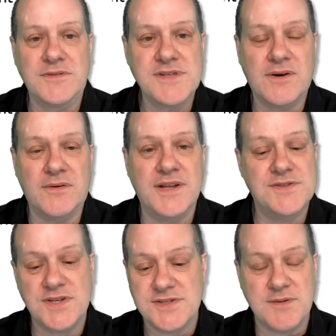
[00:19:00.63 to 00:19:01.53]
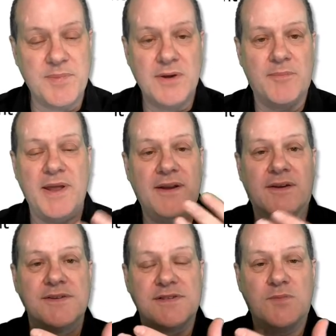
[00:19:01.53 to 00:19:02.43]
result. It's just a pure opinion
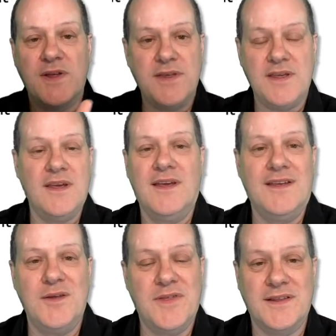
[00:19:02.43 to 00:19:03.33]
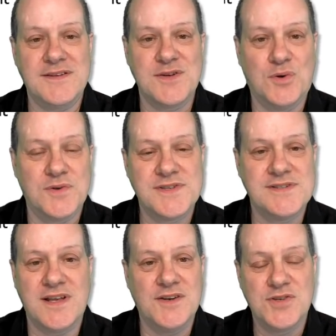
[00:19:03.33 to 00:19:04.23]
as to whether you think this horse is
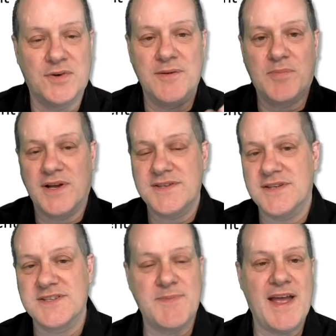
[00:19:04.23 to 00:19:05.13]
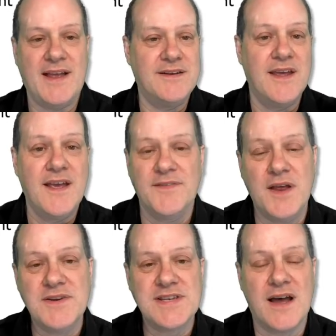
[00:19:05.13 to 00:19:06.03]
going to shorten in price, expand. The
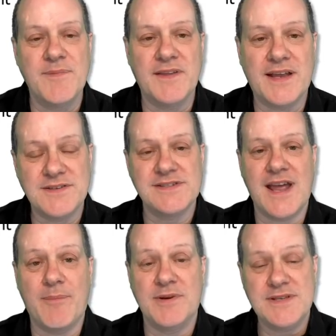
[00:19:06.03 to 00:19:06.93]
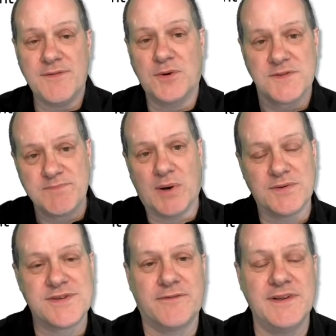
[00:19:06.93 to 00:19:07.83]
only time that doesn't happen is if the horse
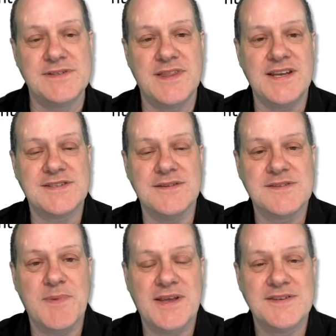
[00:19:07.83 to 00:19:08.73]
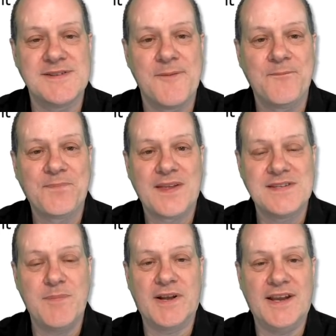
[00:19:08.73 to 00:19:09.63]
bolts off into the distance, because
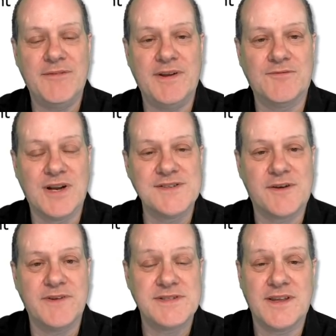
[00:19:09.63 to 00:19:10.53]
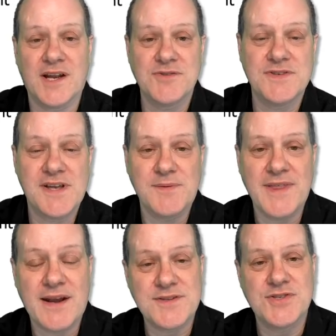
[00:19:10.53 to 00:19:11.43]
typically if it runs off into the countryside
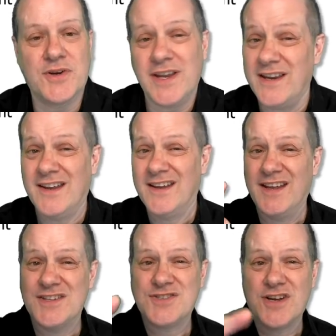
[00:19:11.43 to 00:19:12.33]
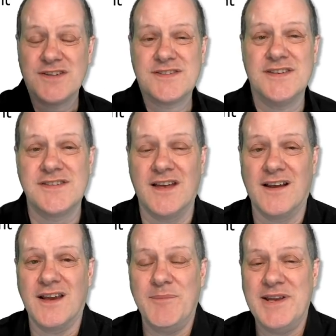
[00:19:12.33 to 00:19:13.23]
without its jockey, its chances are
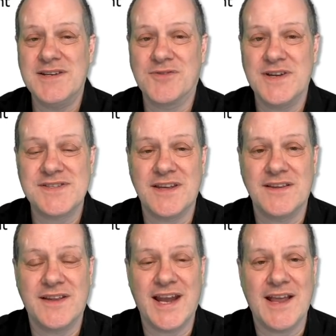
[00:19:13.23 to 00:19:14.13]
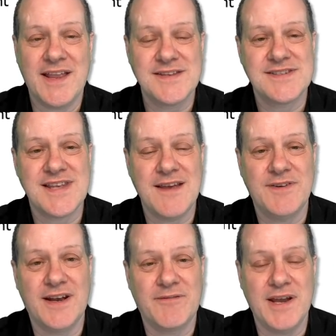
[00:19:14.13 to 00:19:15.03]
going to be decreasing that it has saved
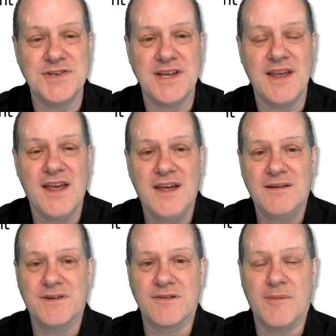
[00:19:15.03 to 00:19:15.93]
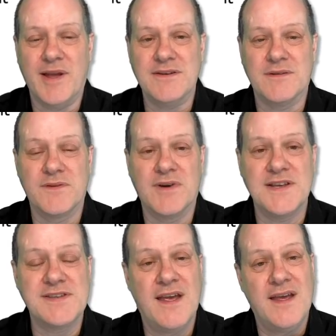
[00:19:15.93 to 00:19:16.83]
enough energy for the remainder of the
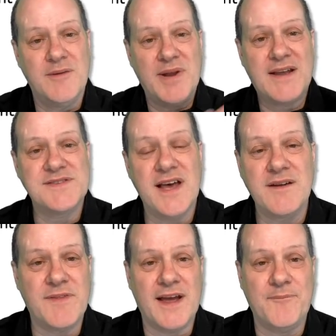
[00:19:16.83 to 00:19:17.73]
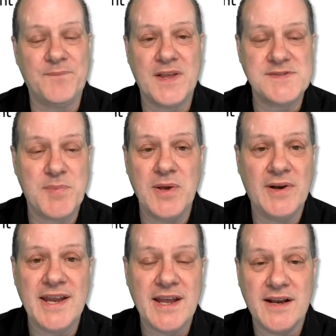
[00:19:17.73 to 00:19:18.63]
race. But outside of that, it's
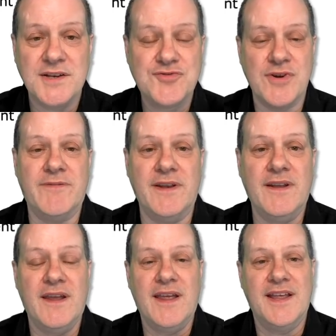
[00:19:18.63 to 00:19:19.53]
purely an opinion-driven